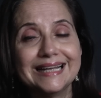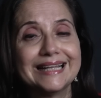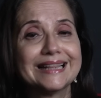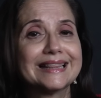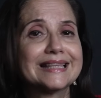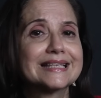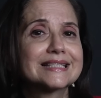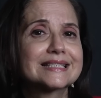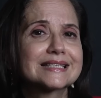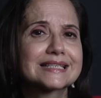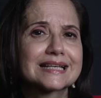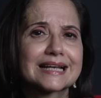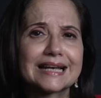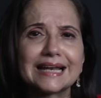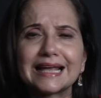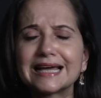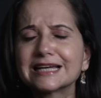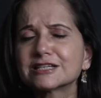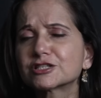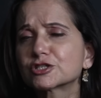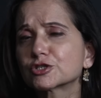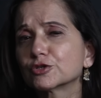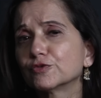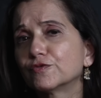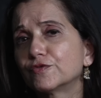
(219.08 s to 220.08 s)
This
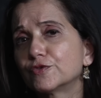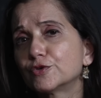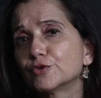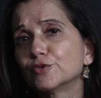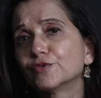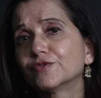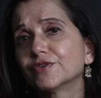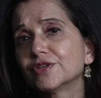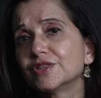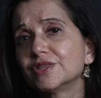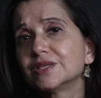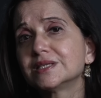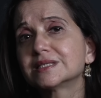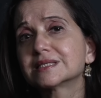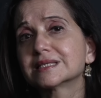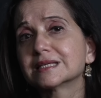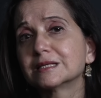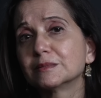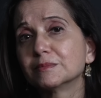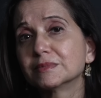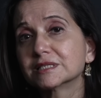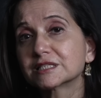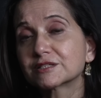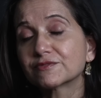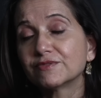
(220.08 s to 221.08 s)
clash of two of Hindi
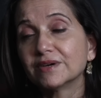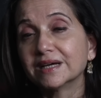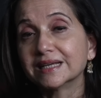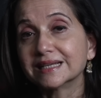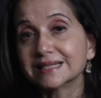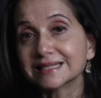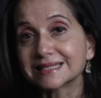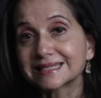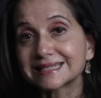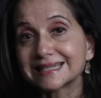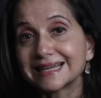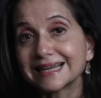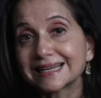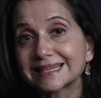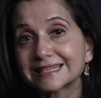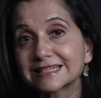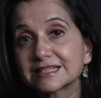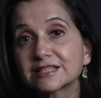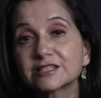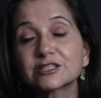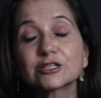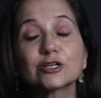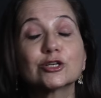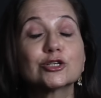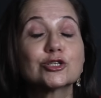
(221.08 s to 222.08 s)
cinema's finest
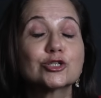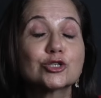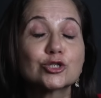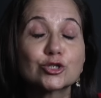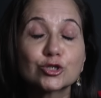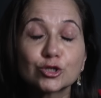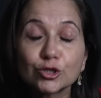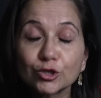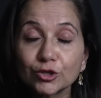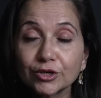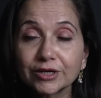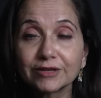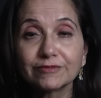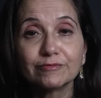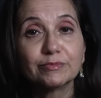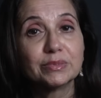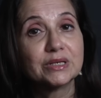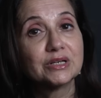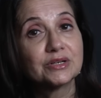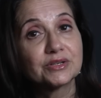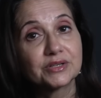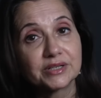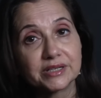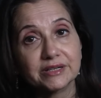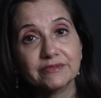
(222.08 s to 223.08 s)
actors should have
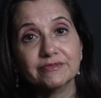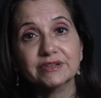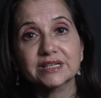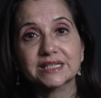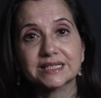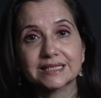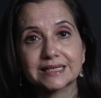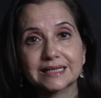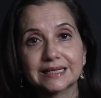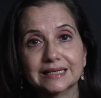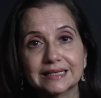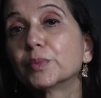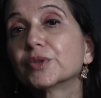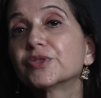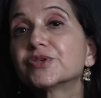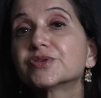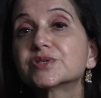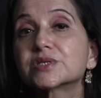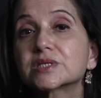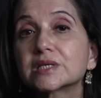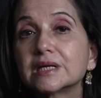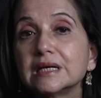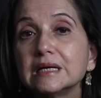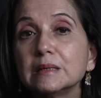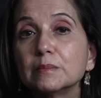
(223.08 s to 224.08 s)
been riveting. But the
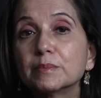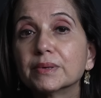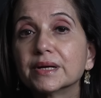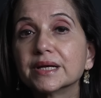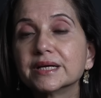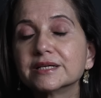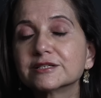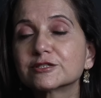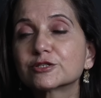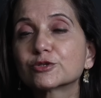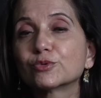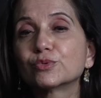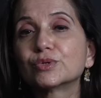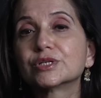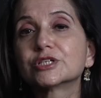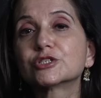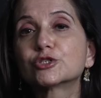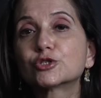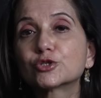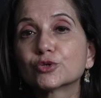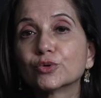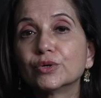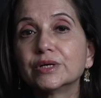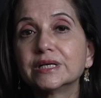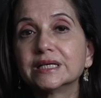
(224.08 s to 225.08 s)
screenplay is so
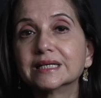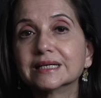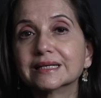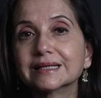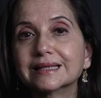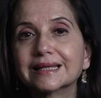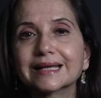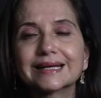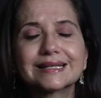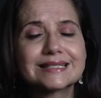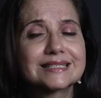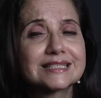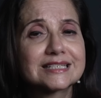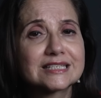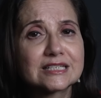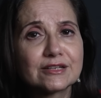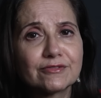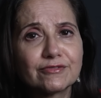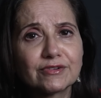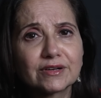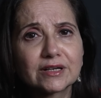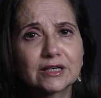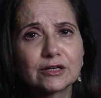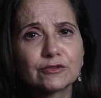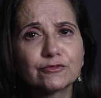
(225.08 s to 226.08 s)
disjointed that it's
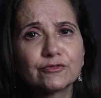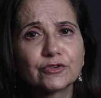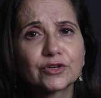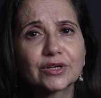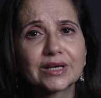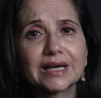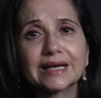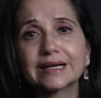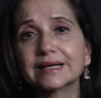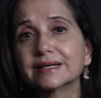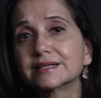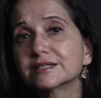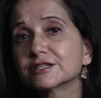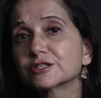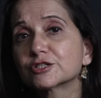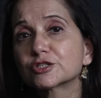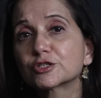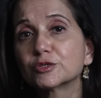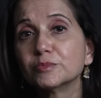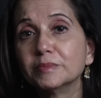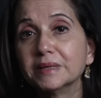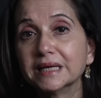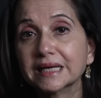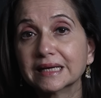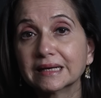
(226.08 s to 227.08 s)
difficult for characters to
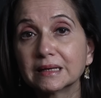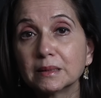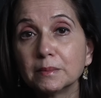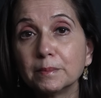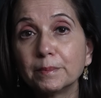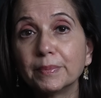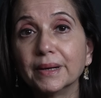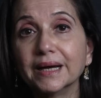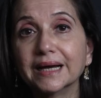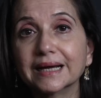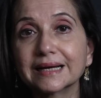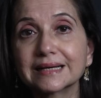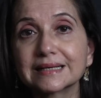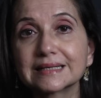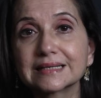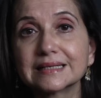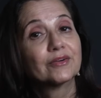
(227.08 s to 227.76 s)
make an impact.